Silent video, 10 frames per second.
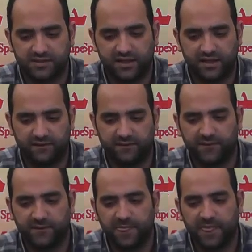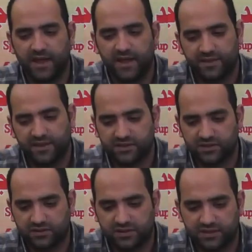love, the
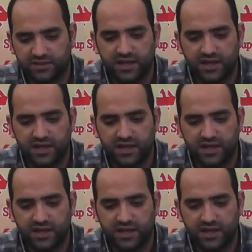exalted.